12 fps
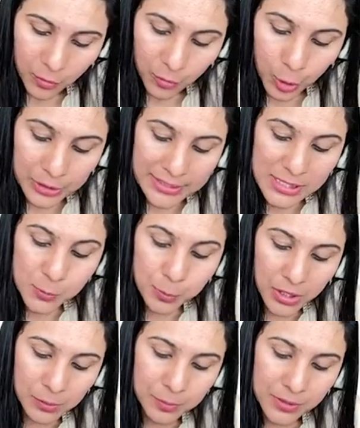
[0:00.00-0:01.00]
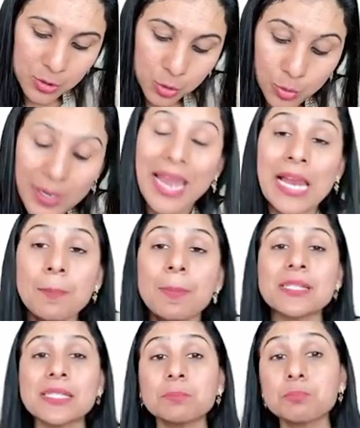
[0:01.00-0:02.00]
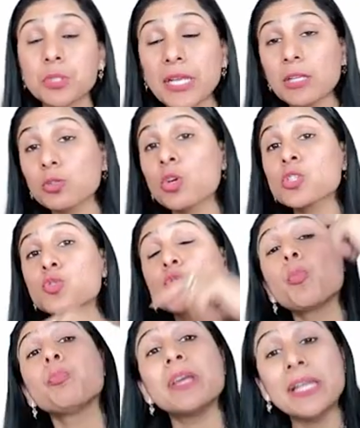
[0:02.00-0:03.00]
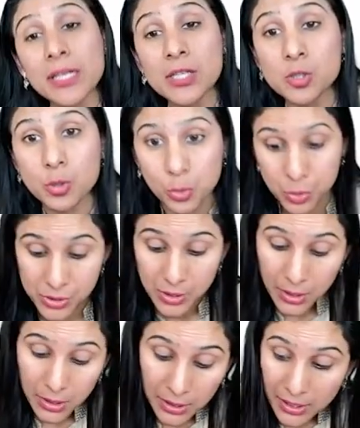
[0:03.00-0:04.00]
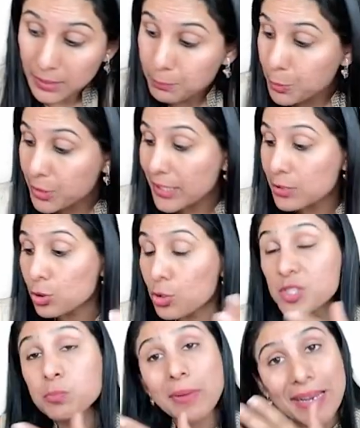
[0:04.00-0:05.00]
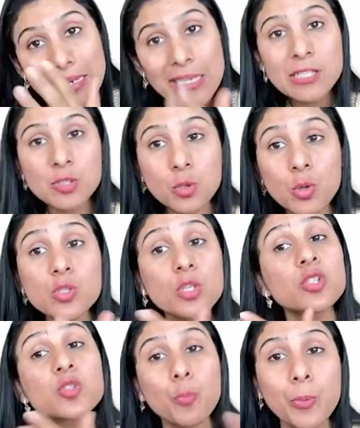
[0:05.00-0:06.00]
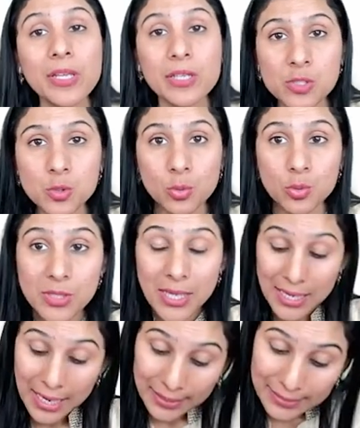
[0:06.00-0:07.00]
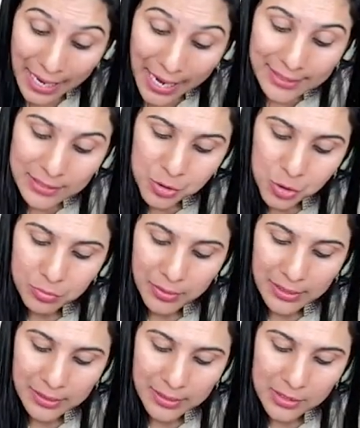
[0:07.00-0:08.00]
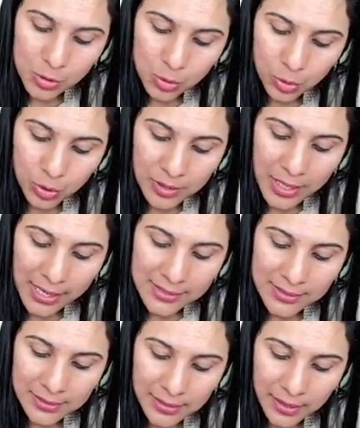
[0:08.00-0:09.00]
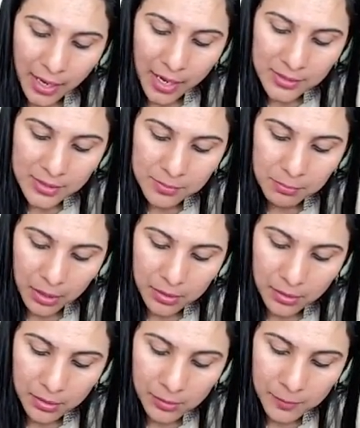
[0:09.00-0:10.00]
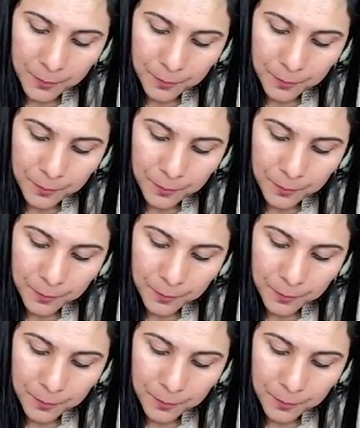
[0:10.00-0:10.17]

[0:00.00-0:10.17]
for this purpose to help us in putting those superior screws, in putting those medial screws or the superior screws. And that instrument is known as a transbuccal,